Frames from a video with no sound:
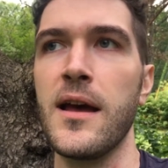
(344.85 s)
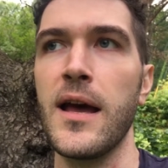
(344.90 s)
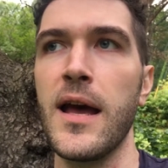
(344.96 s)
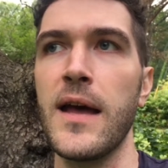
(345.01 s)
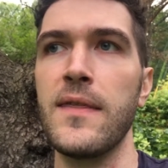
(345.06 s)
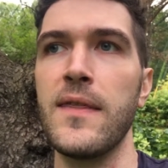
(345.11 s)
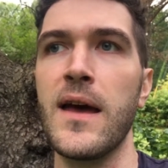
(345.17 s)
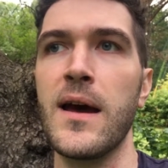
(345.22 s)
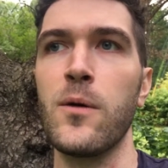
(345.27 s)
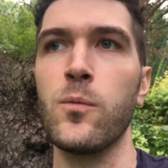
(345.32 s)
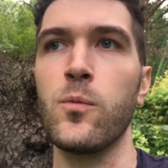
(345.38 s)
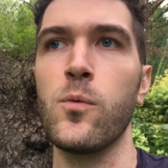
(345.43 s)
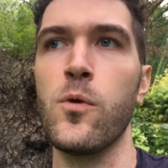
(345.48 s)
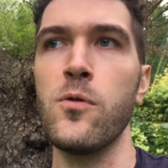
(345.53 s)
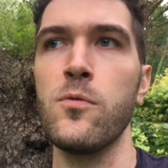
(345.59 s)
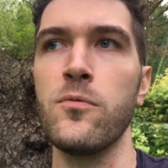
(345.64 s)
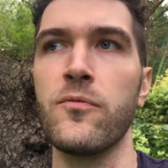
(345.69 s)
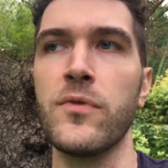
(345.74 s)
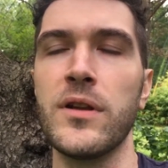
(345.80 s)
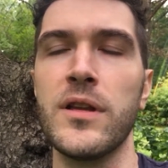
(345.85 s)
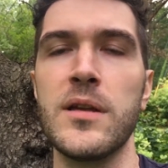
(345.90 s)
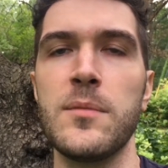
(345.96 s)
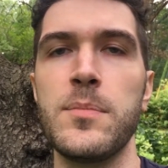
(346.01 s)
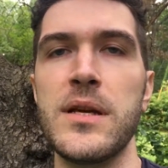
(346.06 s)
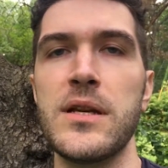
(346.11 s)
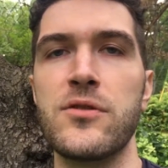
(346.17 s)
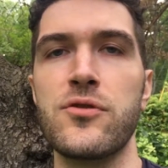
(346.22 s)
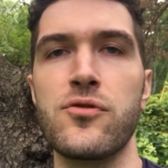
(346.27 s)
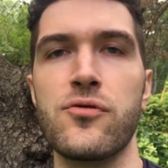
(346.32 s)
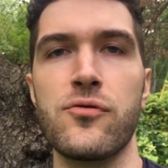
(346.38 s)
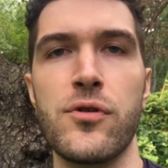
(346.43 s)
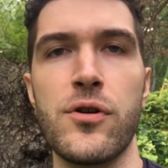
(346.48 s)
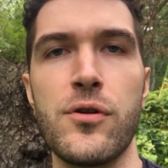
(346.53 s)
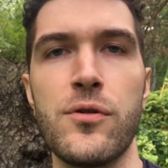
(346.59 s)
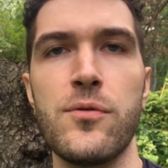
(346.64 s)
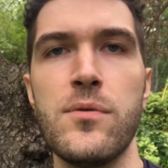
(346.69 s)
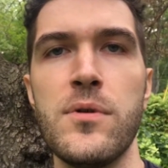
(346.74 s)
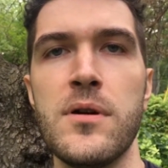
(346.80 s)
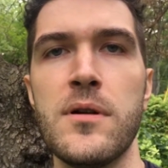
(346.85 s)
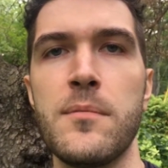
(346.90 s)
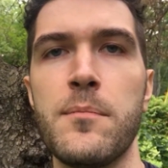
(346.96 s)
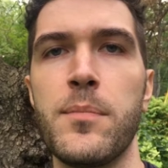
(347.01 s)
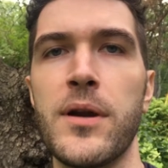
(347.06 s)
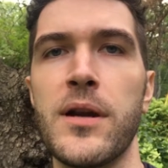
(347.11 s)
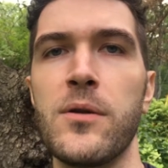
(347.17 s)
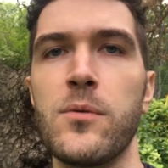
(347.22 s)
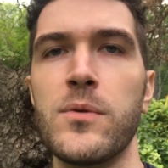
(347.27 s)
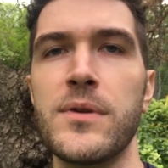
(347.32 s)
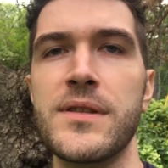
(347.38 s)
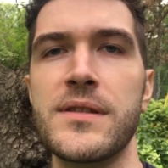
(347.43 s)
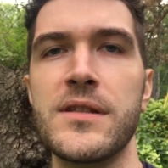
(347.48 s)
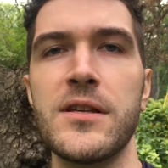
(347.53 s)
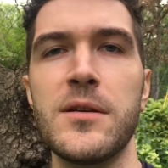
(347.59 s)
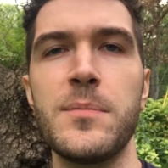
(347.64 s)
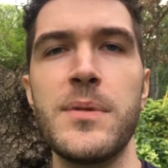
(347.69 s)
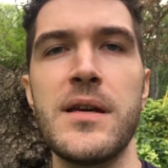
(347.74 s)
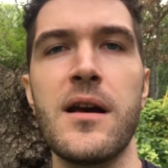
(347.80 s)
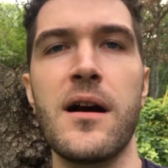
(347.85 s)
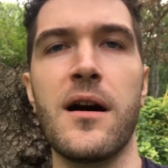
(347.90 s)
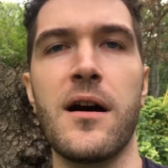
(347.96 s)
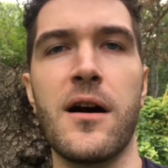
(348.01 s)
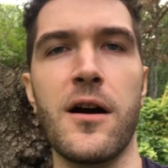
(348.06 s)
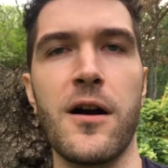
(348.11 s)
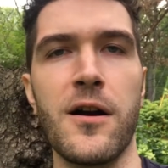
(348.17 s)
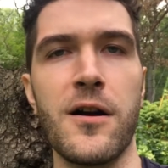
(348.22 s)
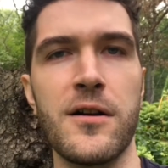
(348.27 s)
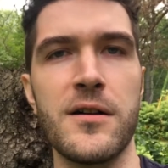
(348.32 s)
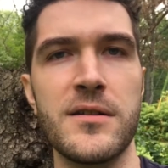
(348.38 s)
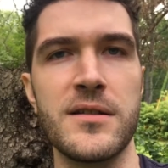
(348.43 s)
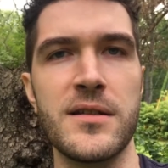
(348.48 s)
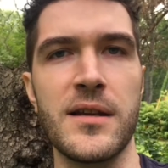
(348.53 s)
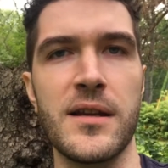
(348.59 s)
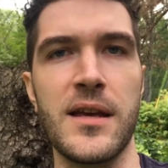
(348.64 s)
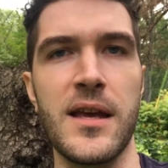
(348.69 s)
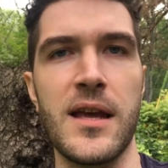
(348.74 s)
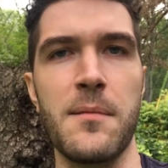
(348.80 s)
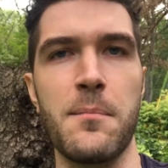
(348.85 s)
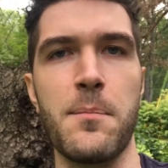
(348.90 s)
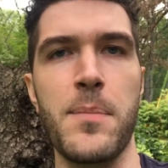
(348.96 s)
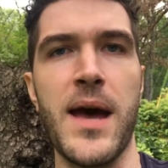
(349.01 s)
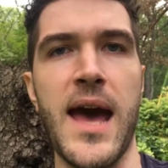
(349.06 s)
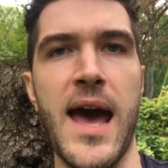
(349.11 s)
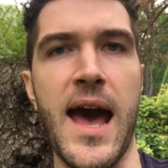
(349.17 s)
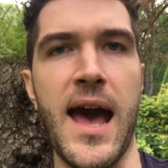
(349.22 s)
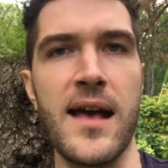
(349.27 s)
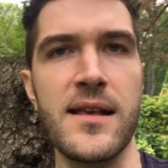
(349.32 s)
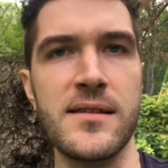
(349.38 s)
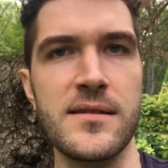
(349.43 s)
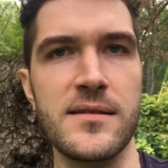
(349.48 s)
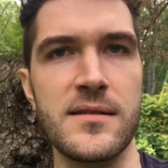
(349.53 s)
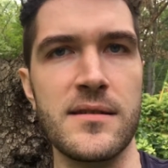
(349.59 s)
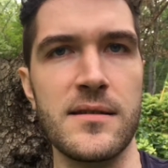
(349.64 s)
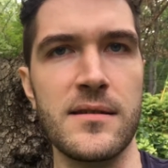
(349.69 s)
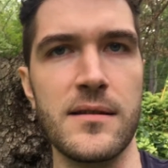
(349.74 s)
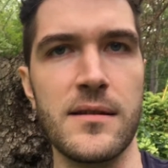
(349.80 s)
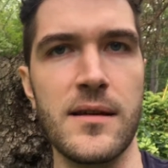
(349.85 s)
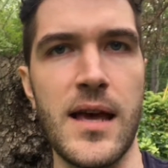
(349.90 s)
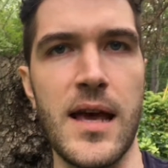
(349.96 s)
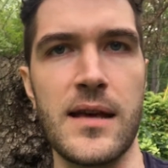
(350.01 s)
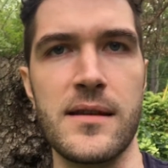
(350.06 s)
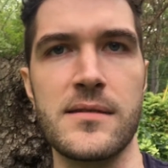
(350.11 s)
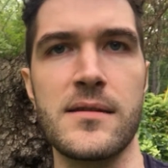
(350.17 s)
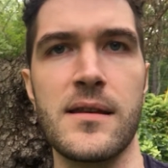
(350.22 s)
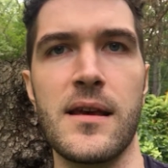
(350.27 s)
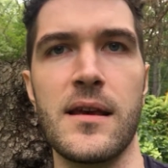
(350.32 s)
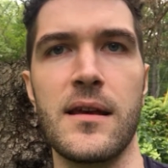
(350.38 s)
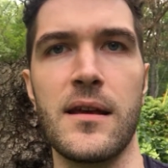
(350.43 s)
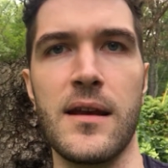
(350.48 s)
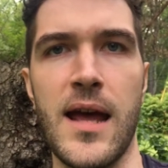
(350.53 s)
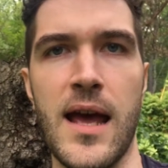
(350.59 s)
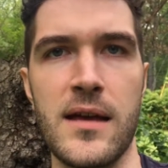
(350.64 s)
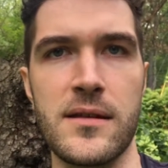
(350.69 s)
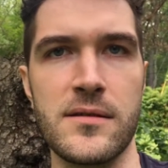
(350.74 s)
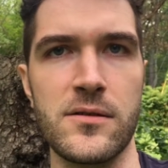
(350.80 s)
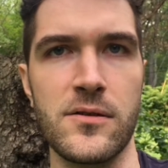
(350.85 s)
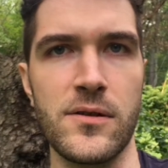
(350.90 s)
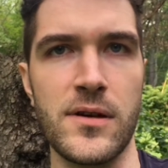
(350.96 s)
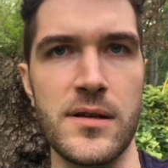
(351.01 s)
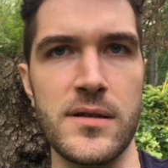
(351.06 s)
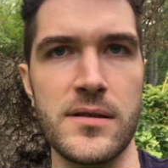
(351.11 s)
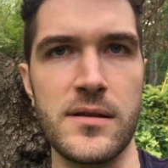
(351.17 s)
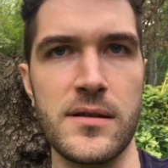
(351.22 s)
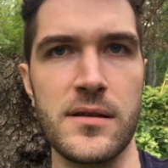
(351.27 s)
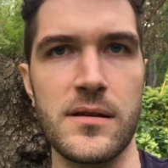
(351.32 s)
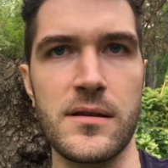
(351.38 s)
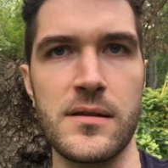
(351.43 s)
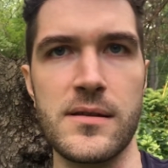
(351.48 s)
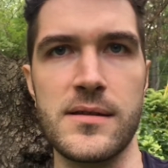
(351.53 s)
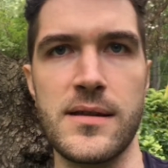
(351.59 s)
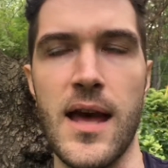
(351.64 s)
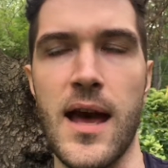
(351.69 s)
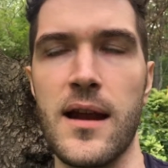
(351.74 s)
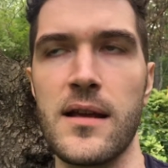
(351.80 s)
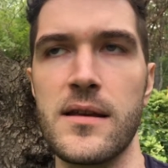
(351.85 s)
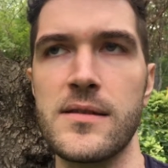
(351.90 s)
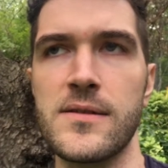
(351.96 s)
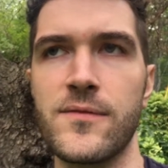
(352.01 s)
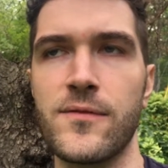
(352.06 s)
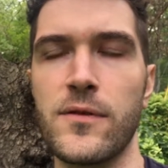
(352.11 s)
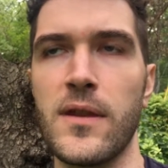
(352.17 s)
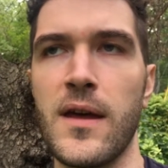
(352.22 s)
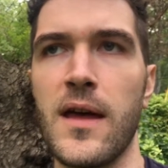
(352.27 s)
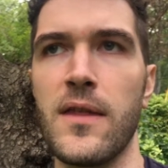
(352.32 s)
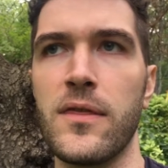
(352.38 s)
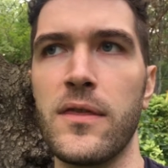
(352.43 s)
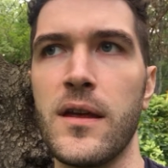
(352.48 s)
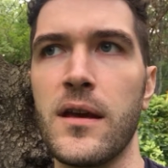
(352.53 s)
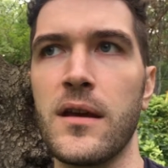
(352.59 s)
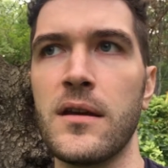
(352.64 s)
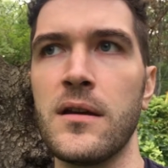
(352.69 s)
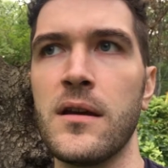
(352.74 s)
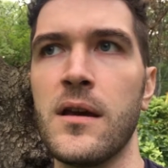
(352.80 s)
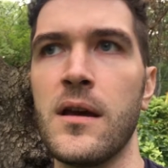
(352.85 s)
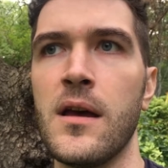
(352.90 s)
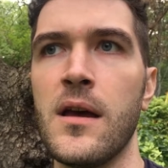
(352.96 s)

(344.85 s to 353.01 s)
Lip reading: And that won't really be true, but it will still be hard to get past as like an asterisk status for that thing.